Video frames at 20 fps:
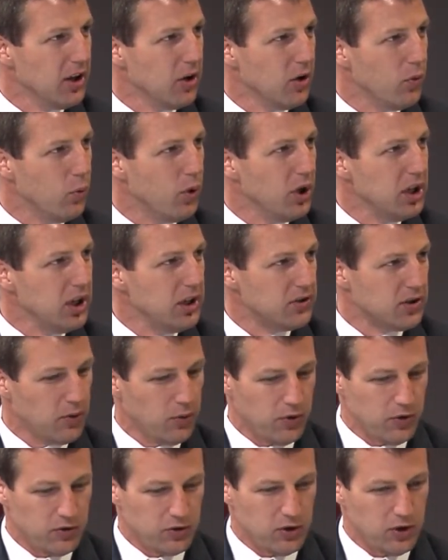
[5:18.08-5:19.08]
We need
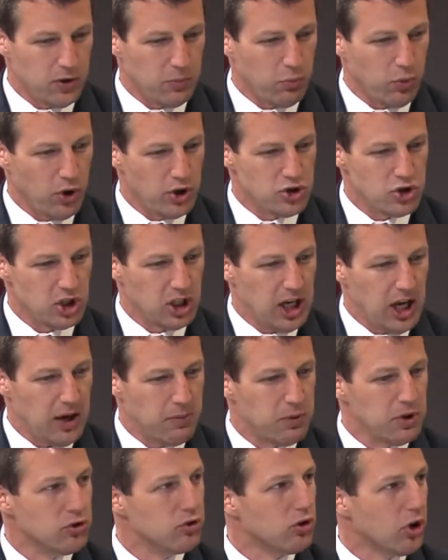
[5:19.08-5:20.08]
someone that's going to bridge the
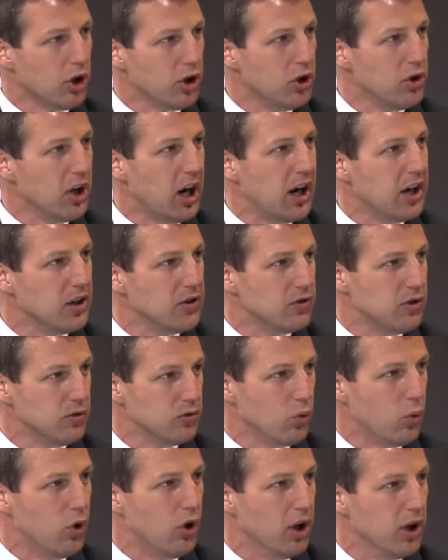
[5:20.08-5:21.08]
gap and start. And I'm wondering who
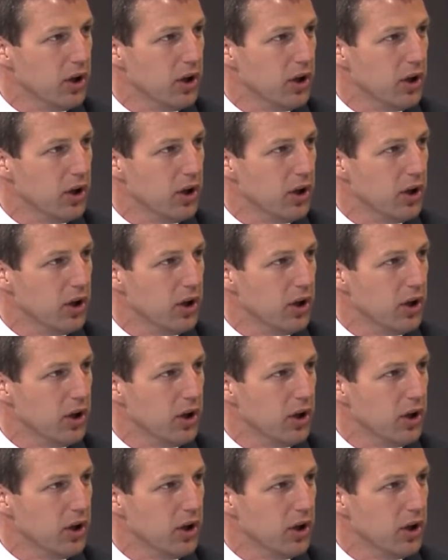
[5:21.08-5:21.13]
that one.